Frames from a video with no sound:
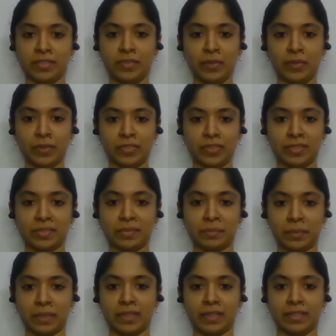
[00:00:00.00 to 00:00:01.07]
It's not just
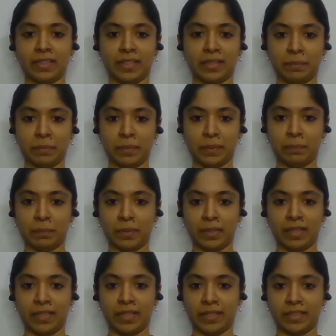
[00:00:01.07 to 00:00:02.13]
me. There are people
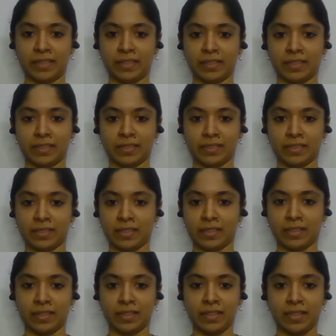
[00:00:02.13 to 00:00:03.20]
like in this uh,
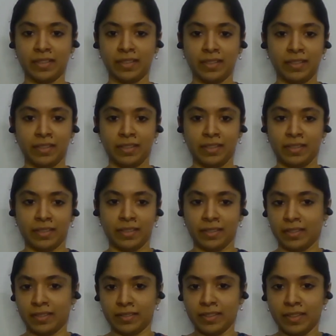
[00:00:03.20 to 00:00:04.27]

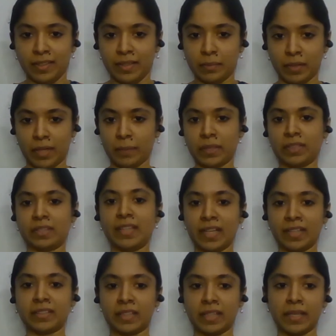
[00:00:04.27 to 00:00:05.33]
yeah, I mean,
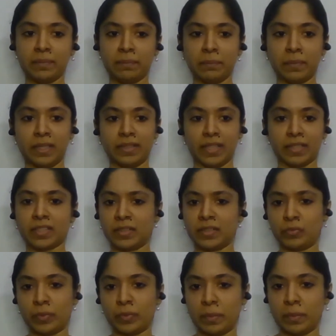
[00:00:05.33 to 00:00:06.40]
that gave me that
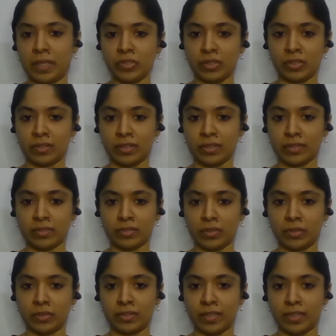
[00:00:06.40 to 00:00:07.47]
confirmation. It's
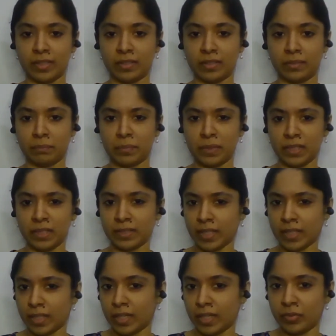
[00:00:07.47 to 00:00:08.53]
not that me,
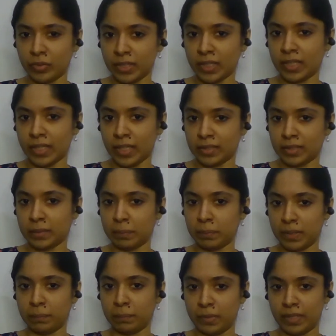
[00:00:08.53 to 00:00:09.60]
there are really other
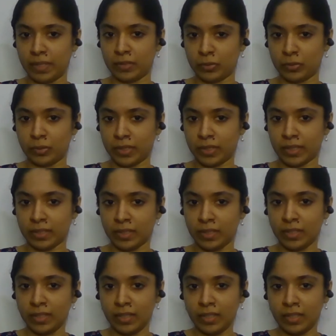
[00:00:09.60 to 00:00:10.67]
people and doing it,
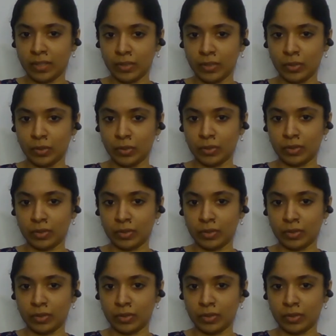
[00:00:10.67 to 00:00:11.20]
you know,